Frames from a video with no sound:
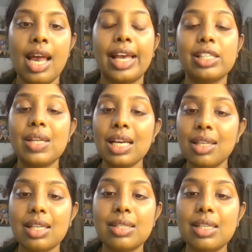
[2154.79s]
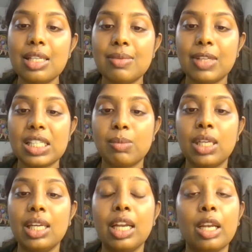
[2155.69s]
Extract the deciduous first
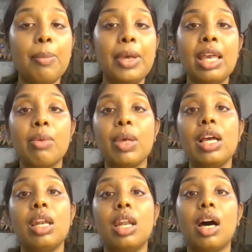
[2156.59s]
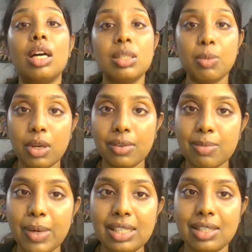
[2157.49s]
molar. It will be giving a large amount of
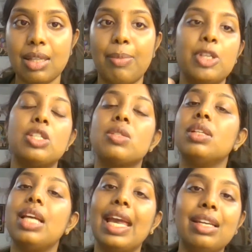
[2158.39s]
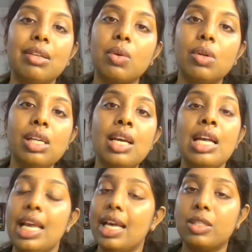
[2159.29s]
space, and the patient is only 8-year-old.
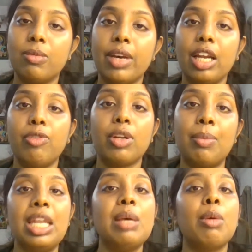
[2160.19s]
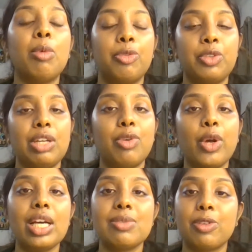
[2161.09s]
He has to wait for a minimum of
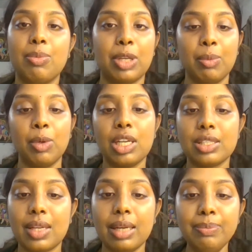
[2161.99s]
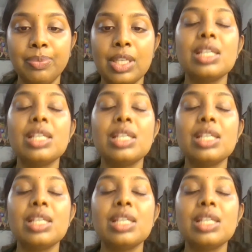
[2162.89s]
3-4 years for the premolars to erupt.